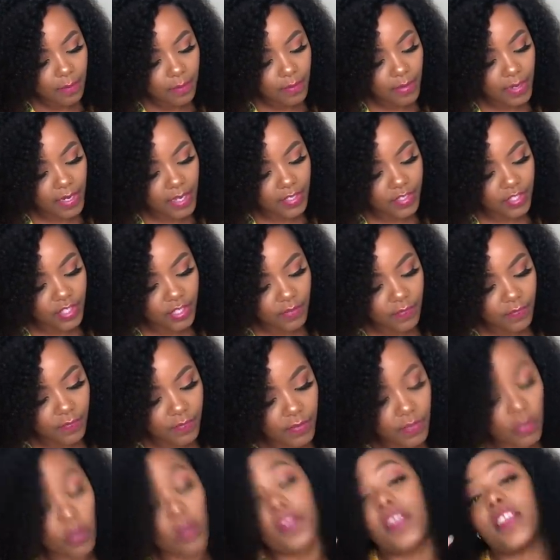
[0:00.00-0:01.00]
pleasure,
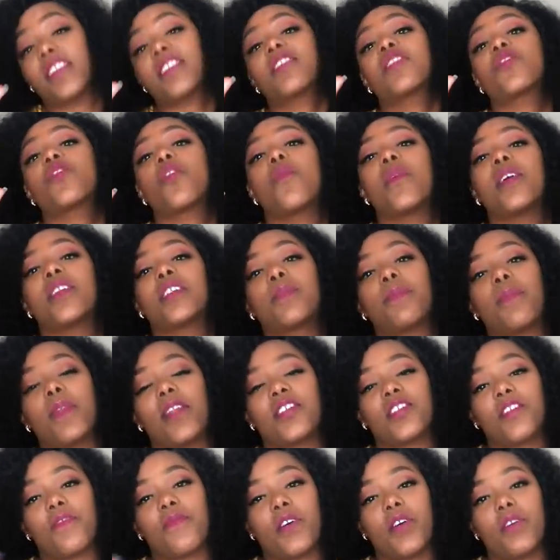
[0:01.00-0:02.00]
there's so much
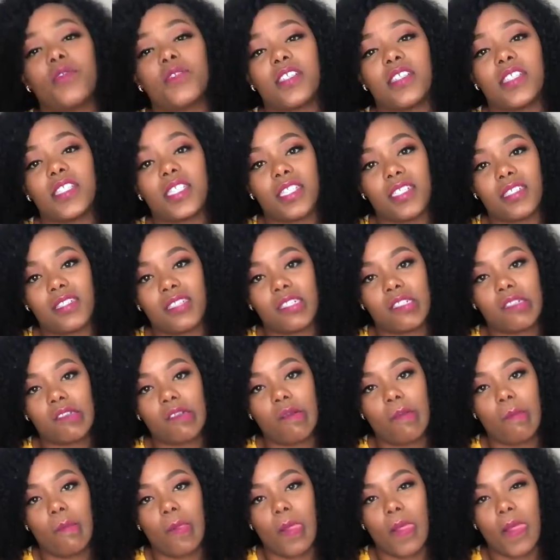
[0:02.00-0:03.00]
pleasure found in
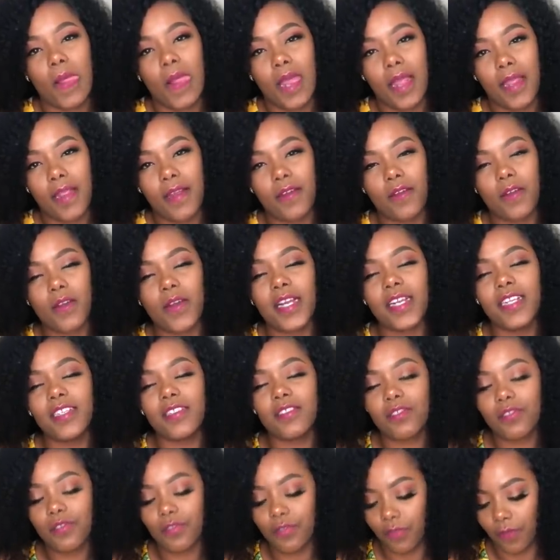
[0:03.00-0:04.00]
this, you know, and
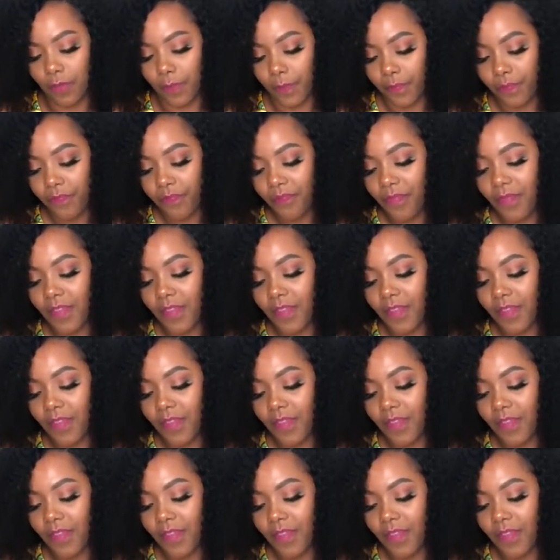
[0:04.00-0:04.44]
it's true.